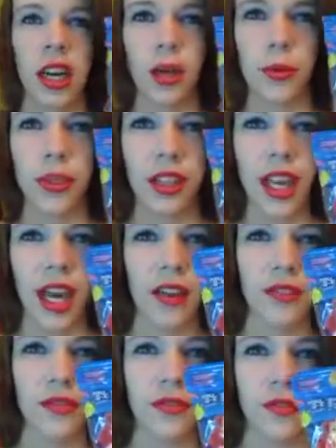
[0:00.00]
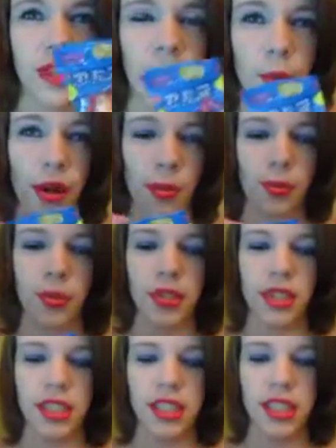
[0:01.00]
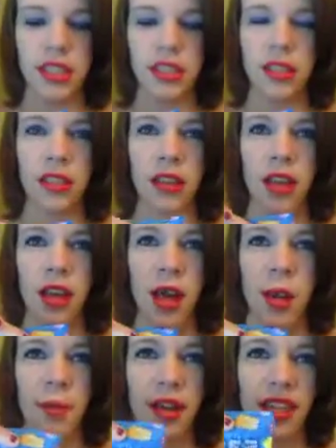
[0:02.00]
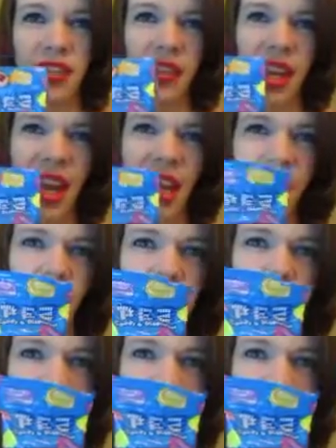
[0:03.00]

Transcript: I don't really have anywhere to put this, because if I hang it on a